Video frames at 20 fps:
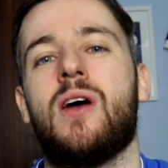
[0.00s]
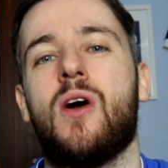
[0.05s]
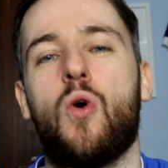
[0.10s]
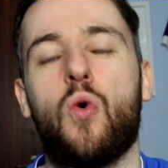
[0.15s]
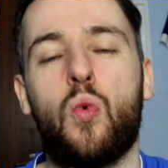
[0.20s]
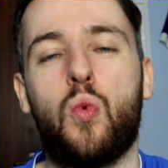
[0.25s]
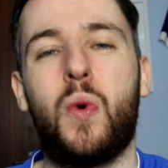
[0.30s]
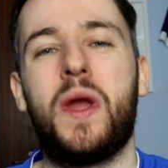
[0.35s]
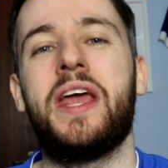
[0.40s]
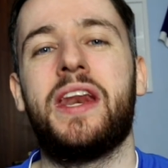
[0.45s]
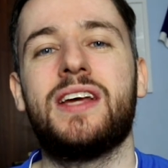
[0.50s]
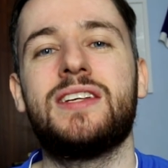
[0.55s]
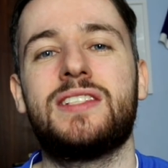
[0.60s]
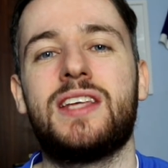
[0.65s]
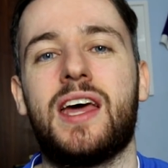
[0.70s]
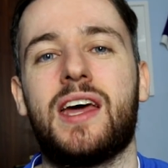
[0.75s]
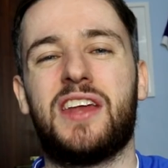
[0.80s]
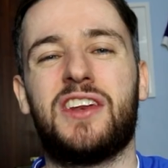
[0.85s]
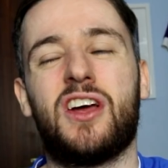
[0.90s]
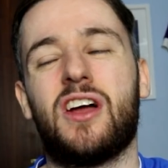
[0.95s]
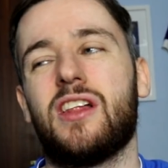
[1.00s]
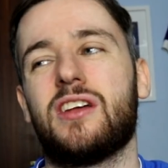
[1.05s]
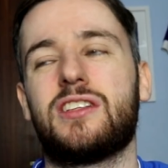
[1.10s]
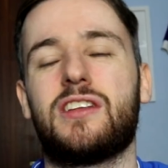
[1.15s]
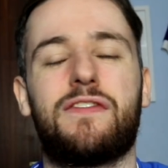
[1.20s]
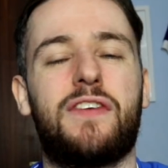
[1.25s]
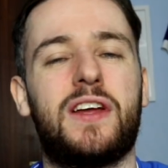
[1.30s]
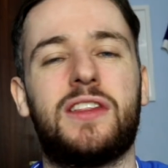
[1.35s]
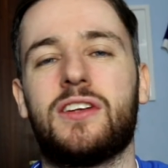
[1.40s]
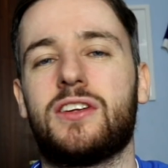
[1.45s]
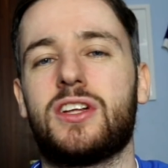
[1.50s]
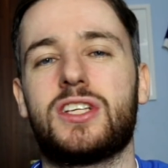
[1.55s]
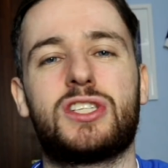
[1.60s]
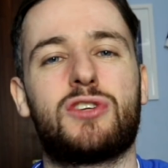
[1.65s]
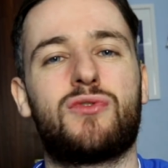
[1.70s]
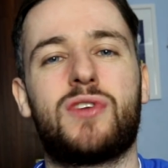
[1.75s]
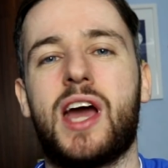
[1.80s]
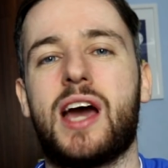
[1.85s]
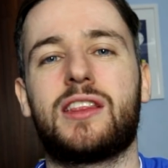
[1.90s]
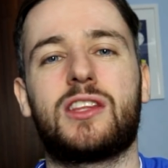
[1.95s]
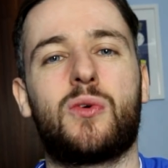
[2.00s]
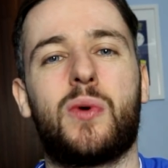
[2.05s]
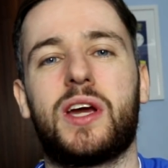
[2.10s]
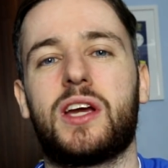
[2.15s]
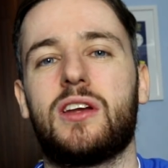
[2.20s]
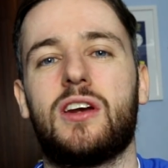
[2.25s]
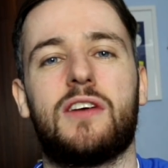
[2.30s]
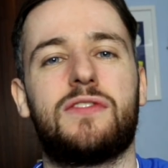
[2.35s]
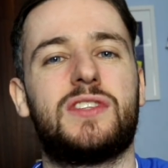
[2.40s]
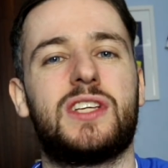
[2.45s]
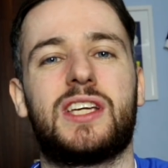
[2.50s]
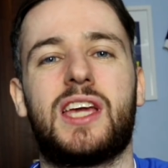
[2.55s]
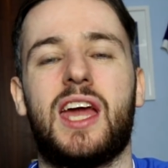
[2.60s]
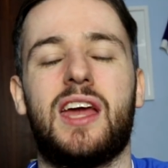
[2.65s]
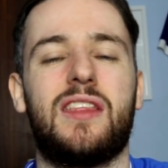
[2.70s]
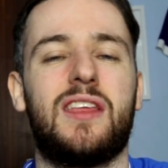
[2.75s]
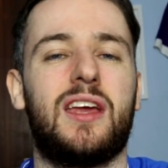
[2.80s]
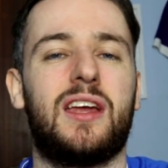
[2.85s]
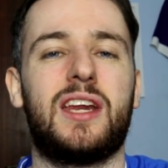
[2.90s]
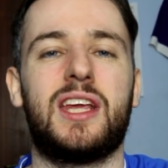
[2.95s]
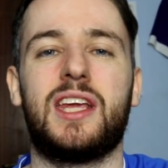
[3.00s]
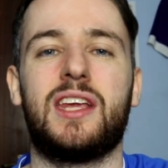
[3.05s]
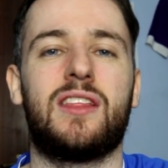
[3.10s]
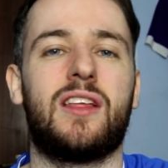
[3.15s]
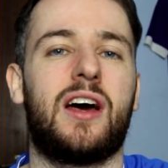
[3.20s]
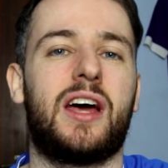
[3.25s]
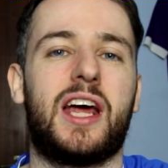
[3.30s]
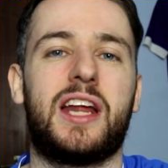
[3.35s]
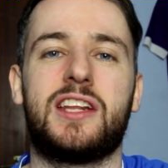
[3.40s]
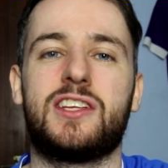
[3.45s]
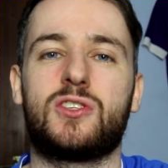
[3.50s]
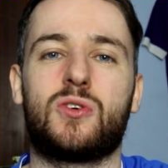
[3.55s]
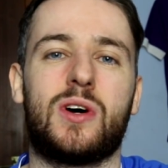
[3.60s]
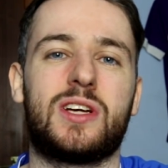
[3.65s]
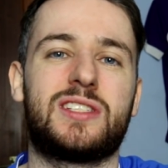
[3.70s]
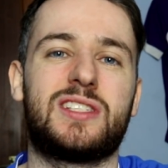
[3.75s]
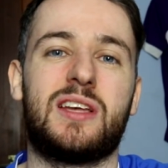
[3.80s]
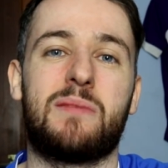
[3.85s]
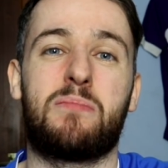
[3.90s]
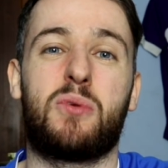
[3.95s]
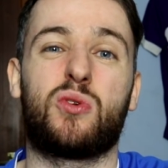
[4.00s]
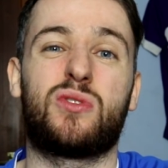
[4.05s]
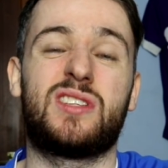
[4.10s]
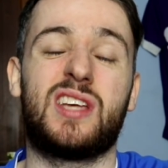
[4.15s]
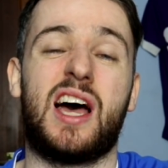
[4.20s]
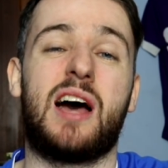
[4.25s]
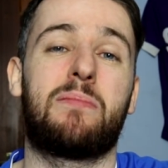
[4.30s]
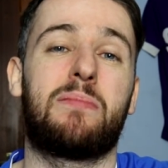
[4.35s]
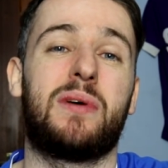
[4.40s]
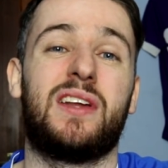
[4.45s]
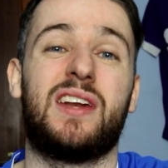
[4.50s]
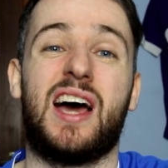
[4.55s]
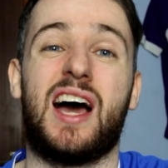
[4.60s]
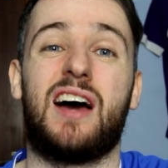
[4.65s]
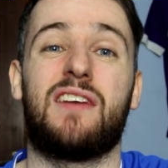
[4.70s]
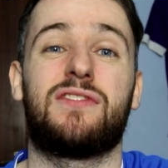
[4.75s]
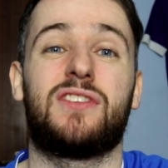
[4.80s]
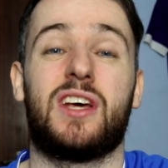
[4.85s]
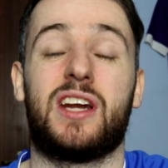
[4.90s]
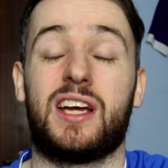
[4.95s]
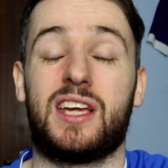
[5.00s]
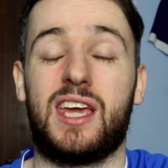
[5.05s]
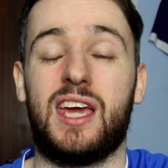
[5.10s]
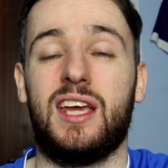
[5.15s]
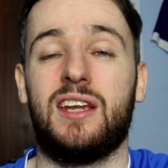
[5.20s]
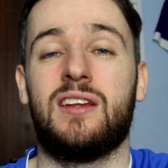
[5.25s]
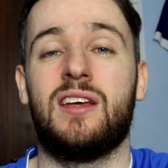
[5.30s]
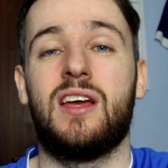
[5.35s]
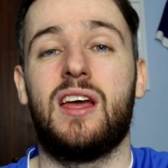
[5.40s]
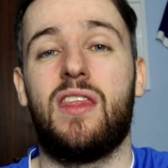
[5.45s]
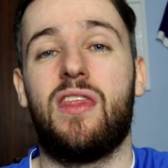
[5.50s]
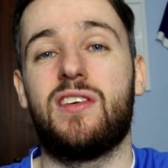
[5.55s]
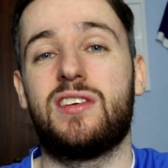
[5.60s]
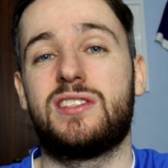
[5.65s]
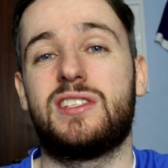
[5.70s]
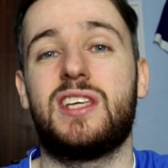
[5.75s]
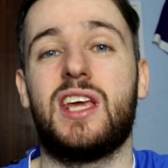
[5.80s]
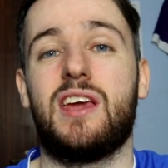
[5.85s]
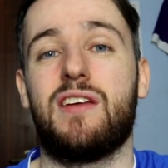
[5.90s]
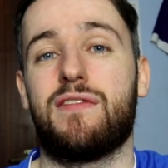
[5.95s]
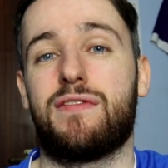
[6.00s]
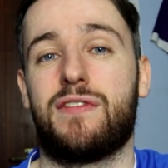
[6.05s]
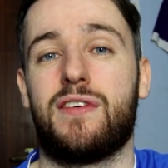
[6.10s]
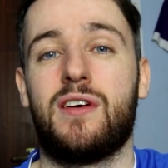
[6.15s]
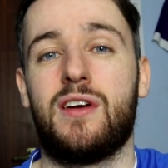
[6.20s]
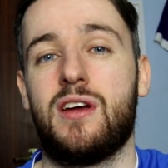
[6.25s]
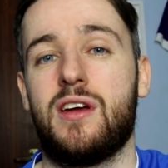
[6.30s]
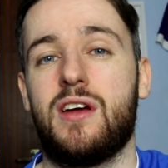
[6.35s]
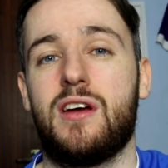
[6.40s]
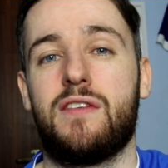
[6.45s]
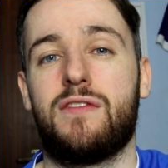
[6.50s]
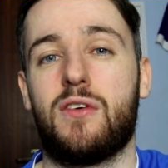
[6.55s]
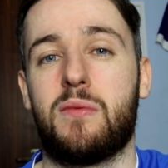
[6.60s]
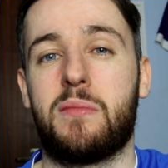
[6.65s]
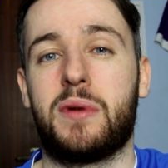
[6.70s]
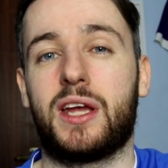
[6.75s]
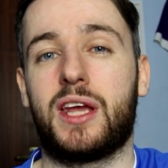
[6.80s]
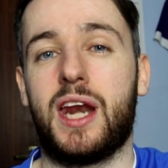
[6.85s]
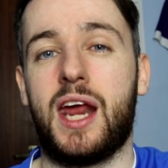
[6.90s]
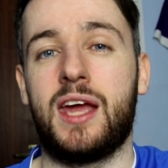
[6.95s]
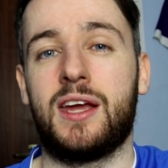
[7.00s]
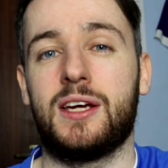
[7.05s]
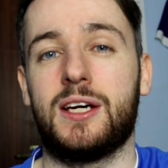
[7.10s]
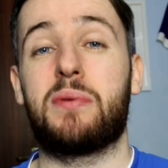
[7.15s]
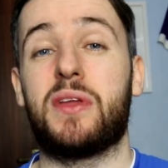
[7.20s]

Where is it? Another defender doesn't react quick enough to get there either, and he's got a simple tap in after, again, the save from McGregor.